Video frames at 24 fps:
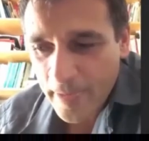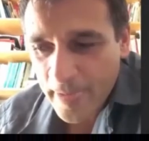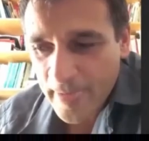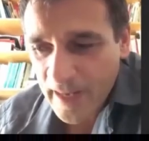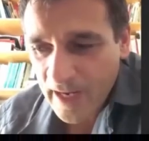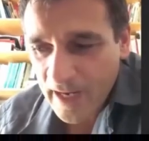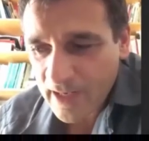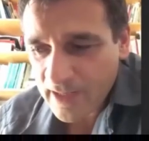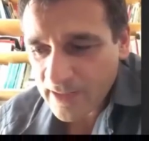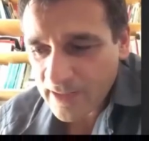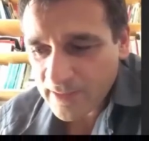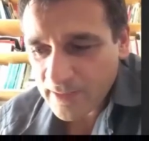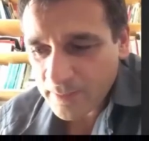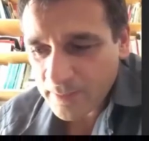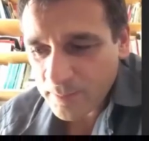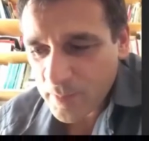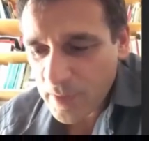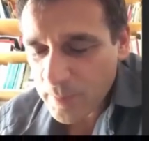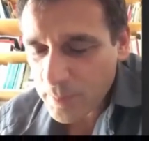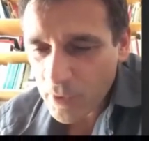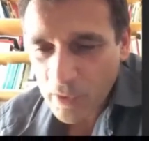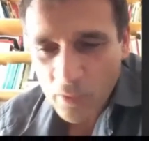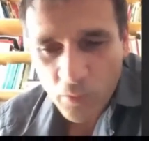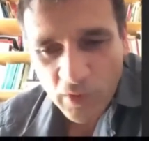and the
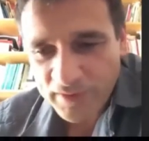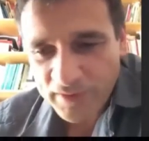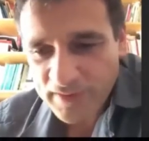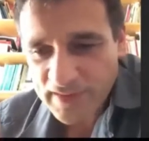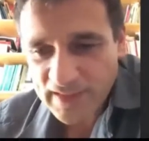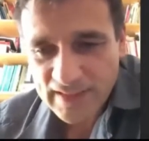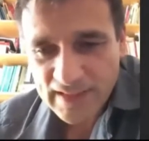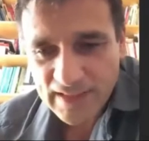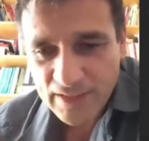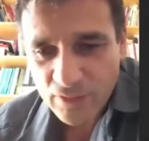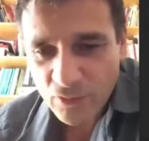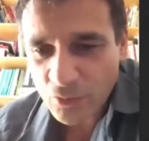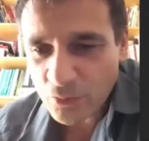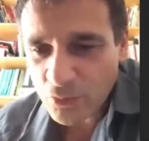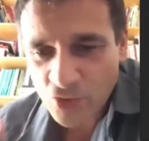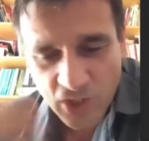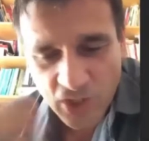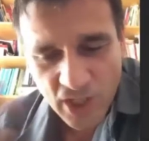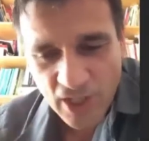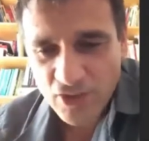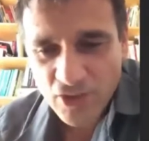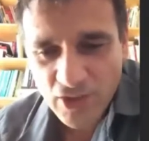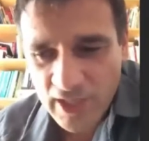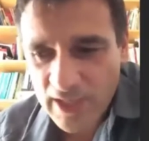people wanted it to
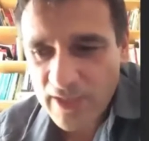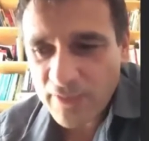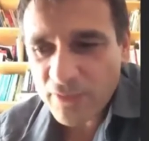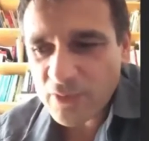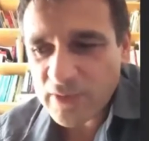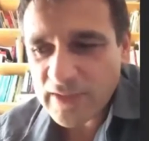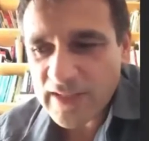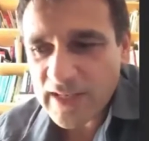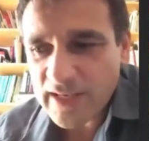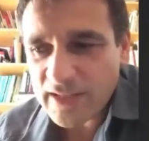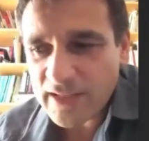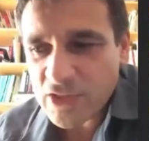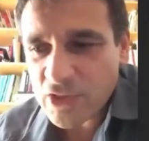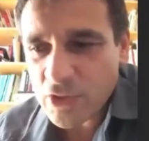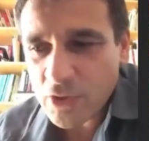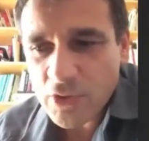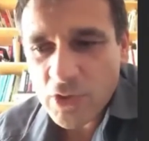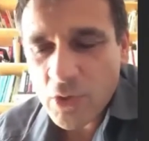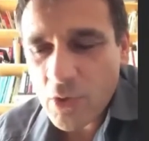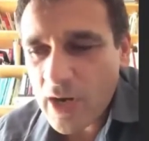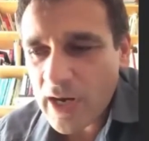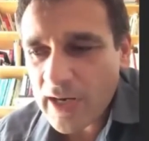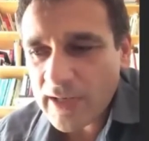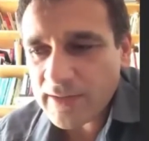change every day. So
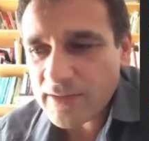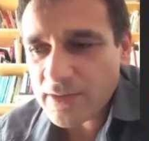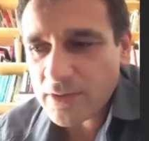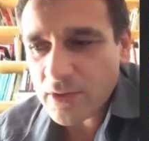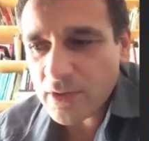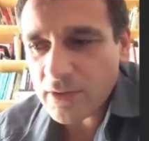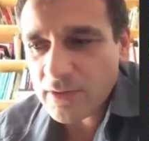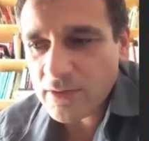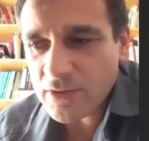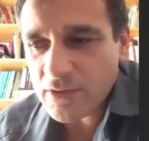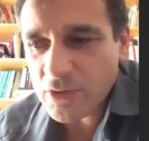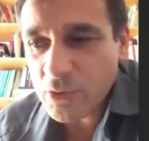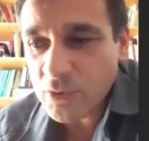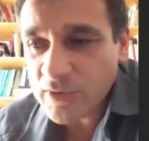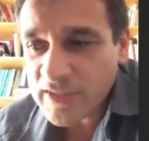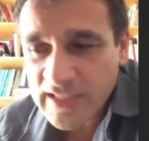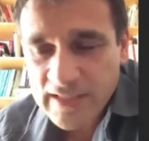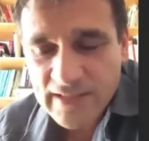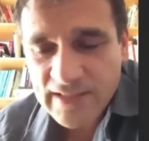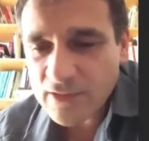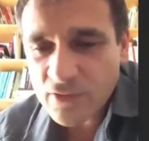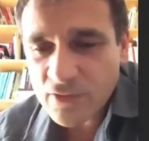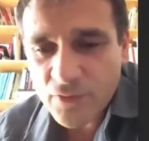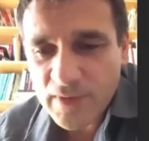you
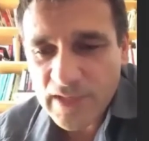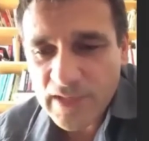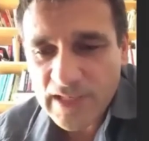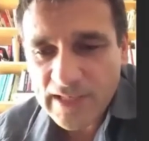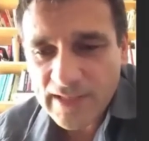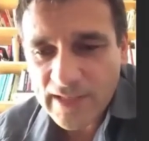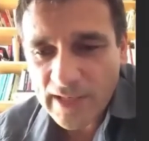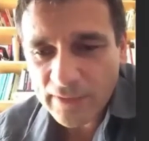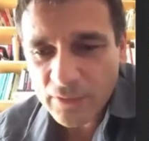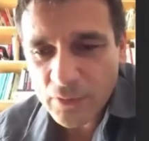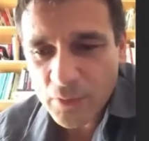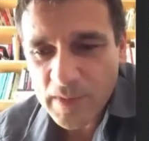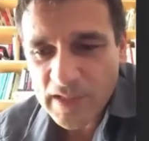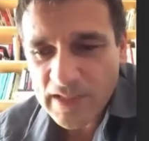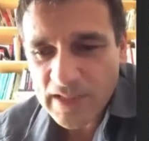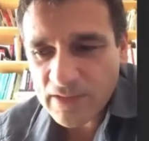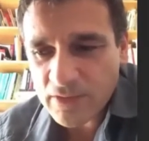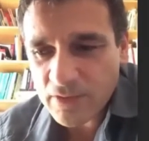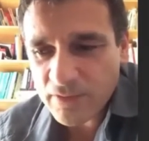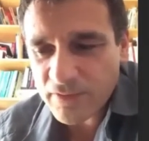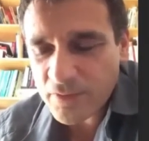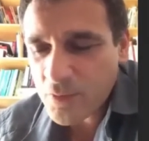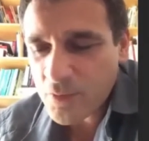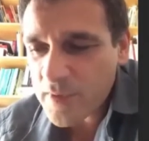needed really that to be in a
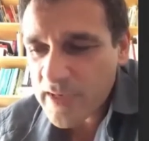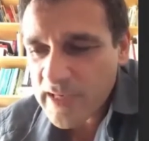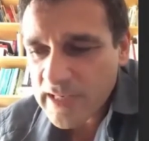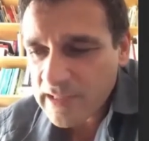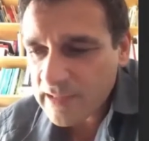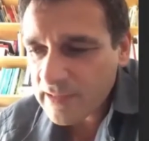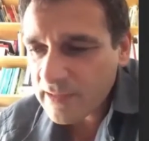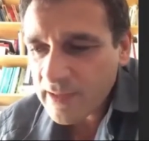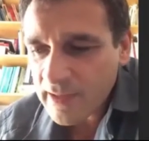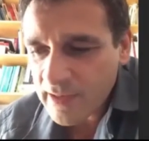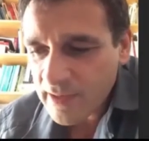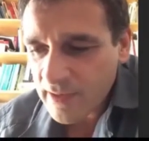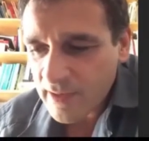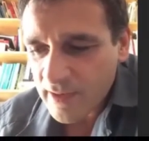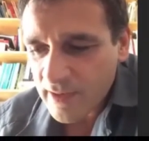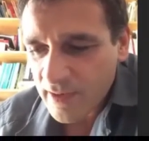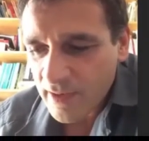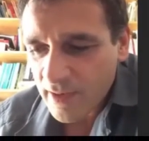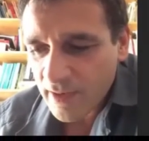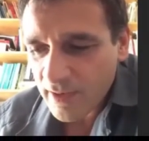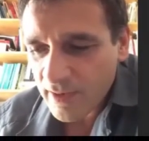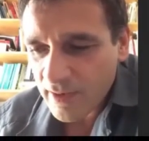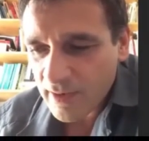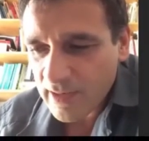real,
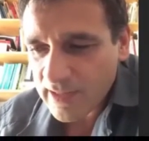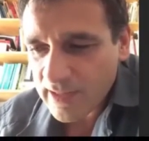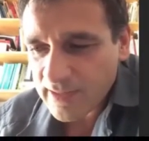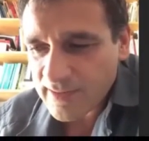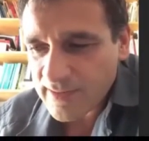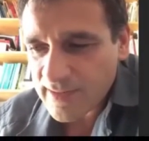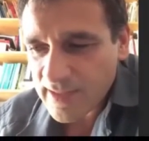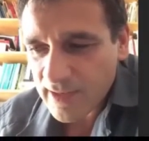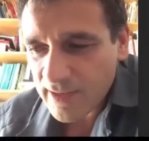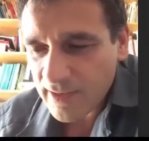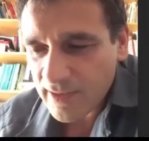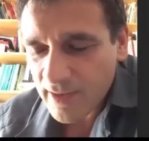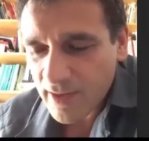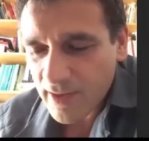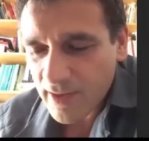let's say,